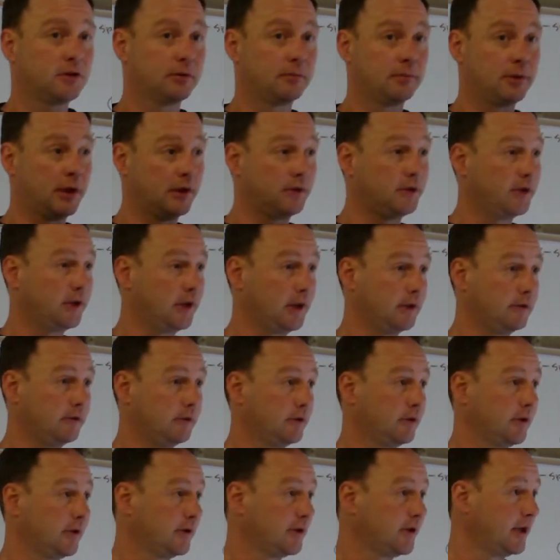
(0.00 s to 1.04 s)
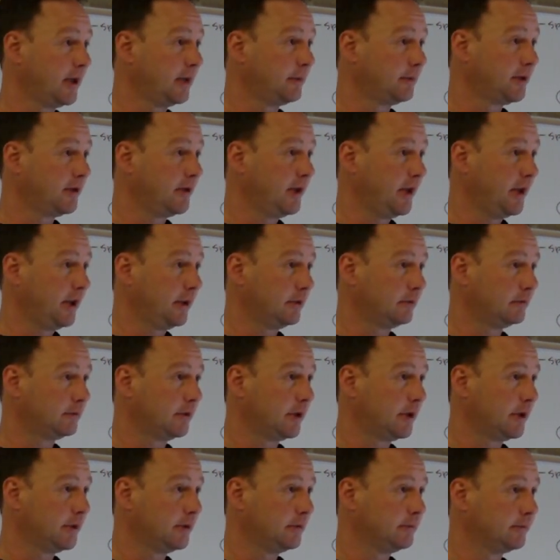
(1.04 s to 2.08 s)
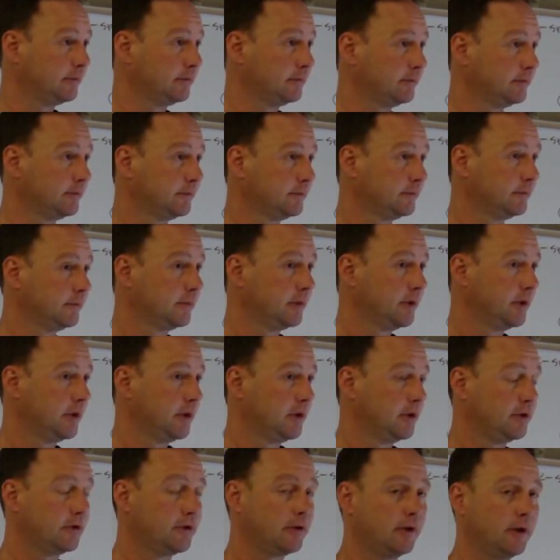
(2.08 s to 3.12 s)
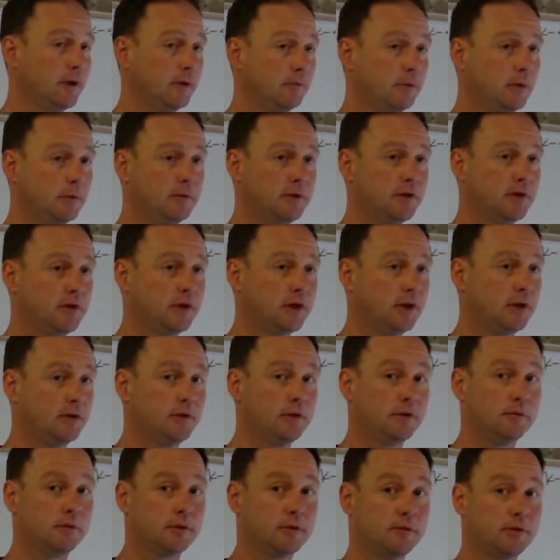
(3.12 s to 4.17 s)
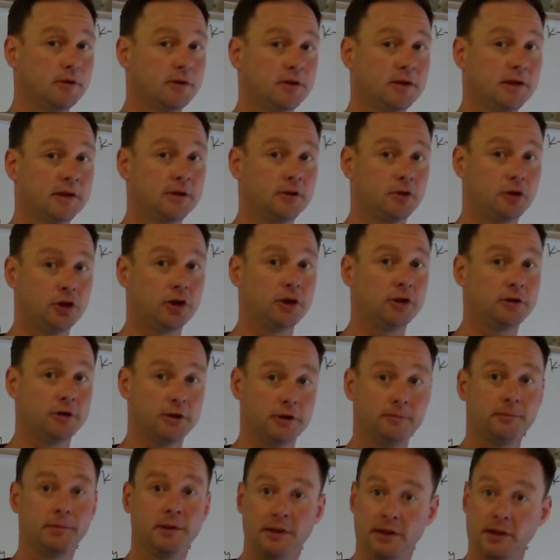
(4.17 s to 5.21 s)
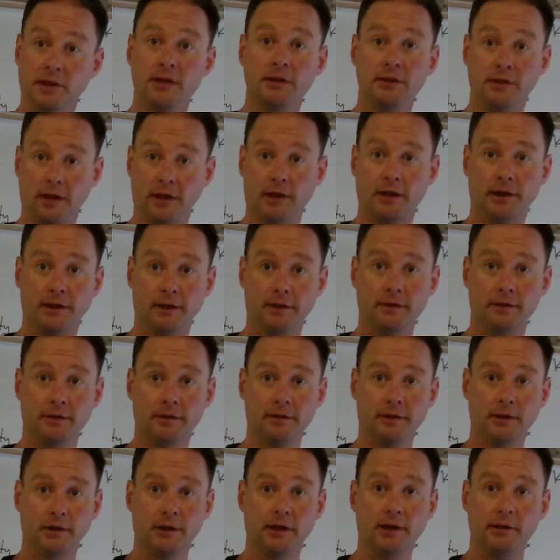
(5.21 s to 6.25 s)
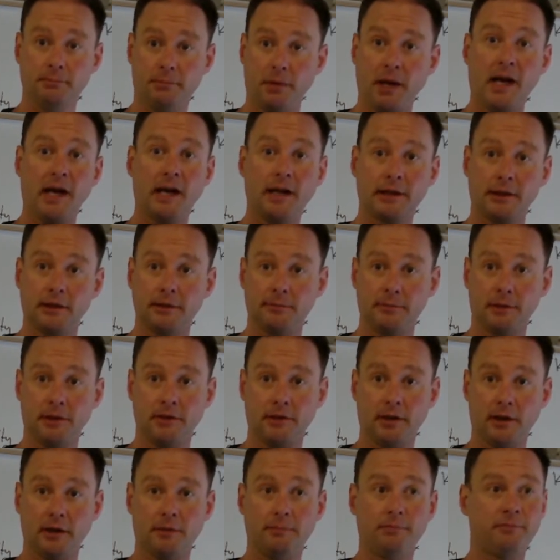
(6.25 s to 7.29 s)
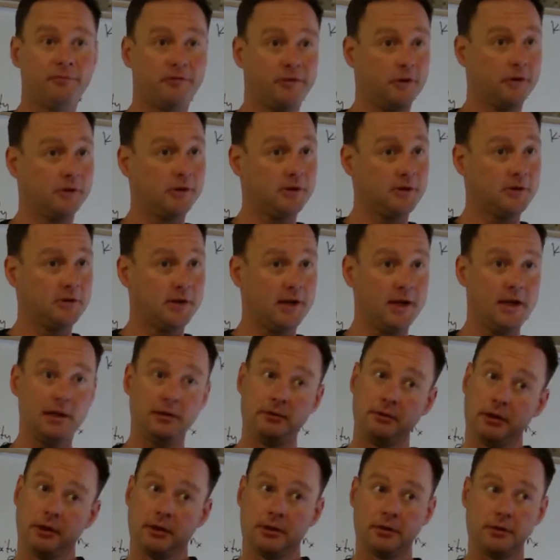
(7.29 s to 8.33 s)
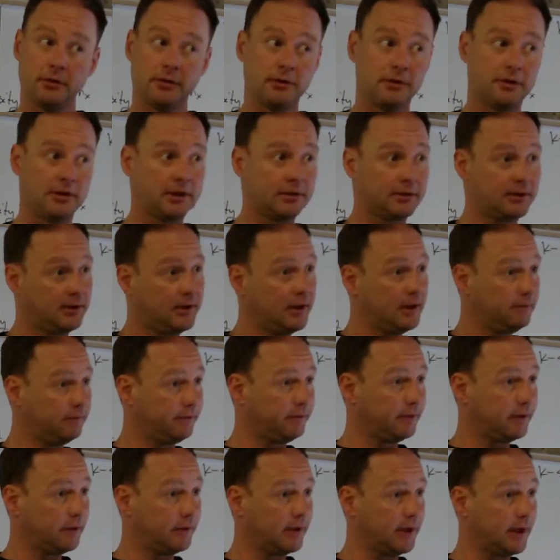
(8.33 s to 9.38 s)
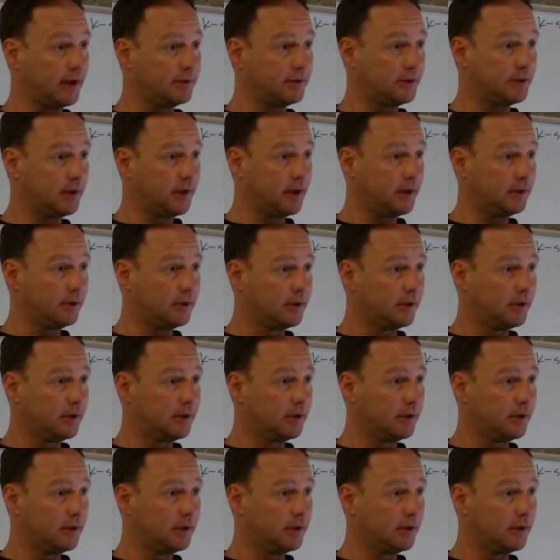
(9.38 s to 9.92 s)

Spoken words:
them all together into the same state, right? So then what we start doing is we start chunking them in there and packing them in there. Fill this state, go to the next state, fill that state.